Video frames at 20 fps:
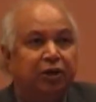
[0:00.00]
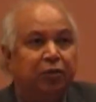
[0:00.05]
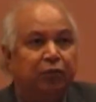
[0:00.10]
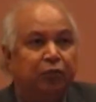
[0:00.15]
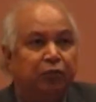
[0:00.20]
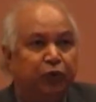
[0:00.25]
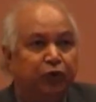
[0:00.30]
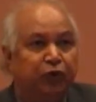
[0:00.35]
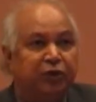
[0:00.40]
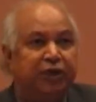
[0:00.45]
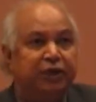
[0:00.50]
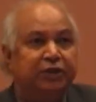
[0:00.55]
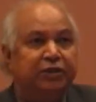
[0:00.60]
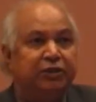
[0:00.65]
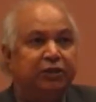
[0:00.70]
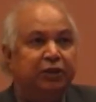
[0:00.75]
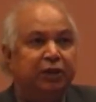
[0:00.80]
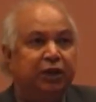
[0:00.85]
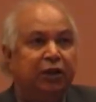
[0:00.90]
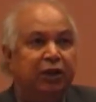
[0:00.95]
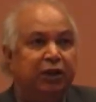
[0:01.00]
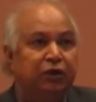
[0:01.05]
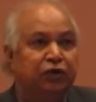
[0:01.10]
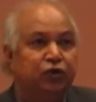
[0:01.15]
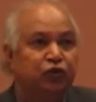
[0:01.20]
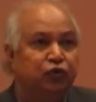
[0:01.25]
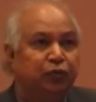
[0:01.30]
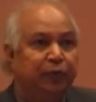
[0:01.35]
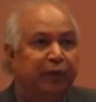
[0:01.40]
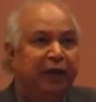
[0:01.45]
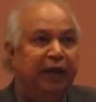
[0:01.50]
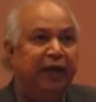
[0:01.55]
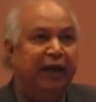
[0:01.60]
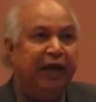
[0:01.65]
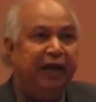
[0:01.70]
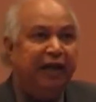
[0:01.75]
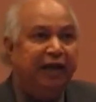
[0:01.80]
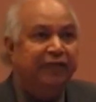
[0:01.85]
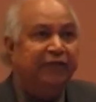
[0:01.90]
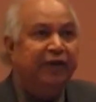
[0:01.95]
put it to be
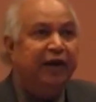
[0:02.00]
anywhere